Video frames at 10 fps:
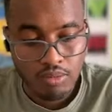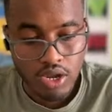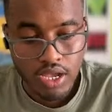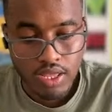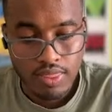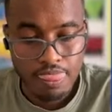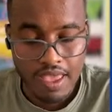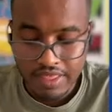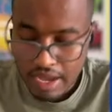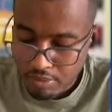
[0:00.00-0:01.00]
okay?
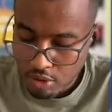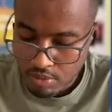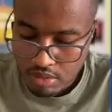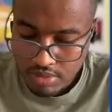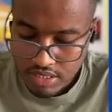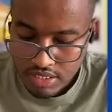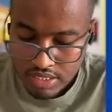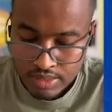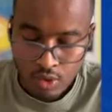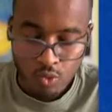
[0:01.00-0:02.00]
And that problem, it
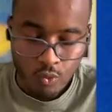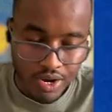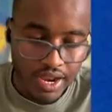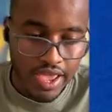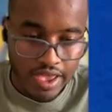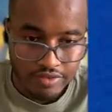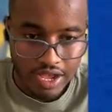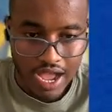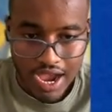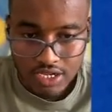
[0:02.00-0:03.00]
is whenever
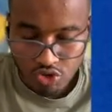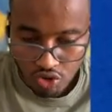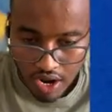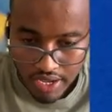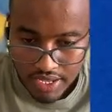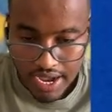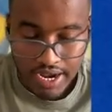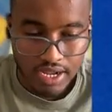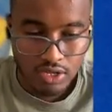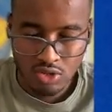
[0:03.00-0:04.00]
I try,
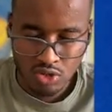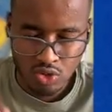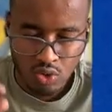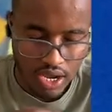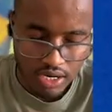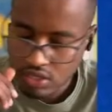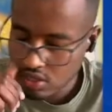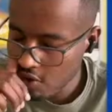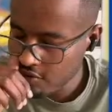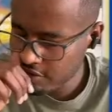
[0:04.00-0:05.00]
you can
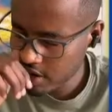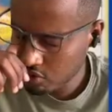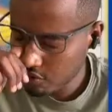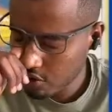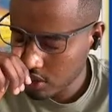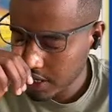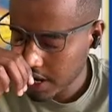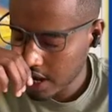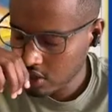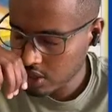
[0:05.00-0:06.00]
discover first of all in
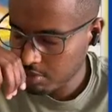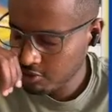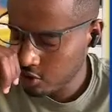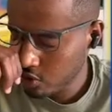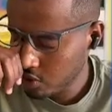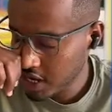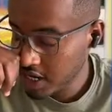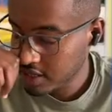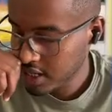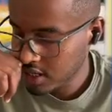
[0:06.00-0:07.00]
directory before you do
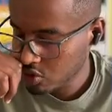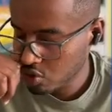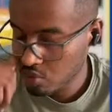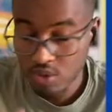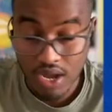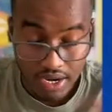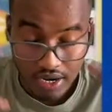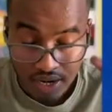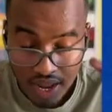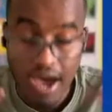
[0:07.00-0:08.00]
anything, so you
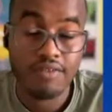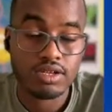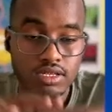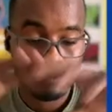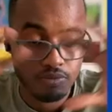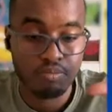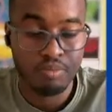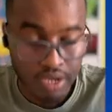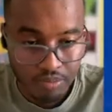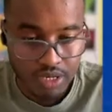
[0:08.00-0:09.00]
can have a
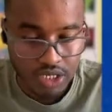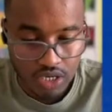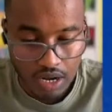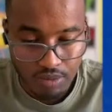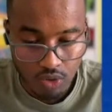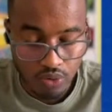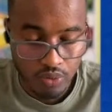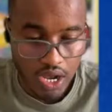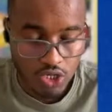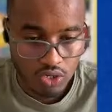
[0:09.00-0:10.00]
bigger picture about what we're
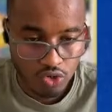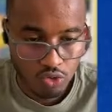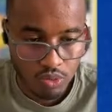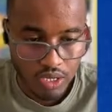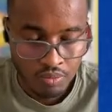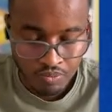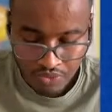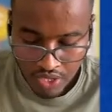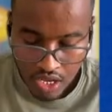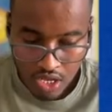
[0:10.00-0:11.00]
actually doing.
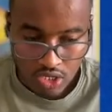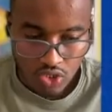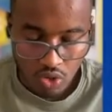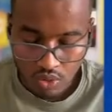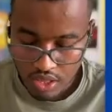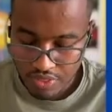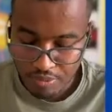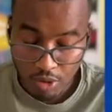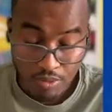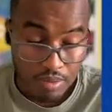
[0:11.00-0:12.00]
So the
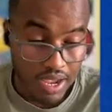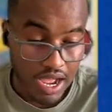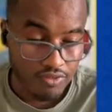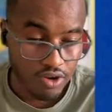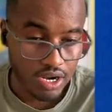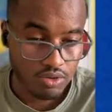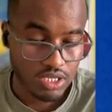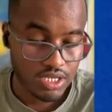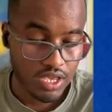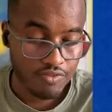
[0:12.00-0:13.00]
problem I have right now, it
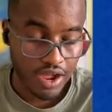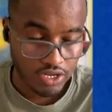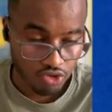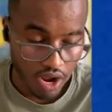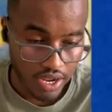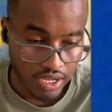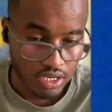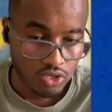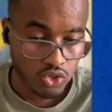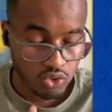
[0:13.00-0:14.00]
is if I try
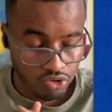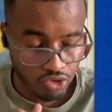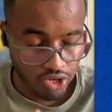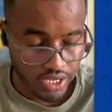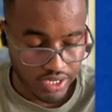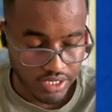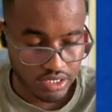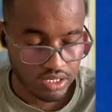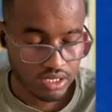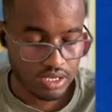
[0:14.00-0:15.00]
to create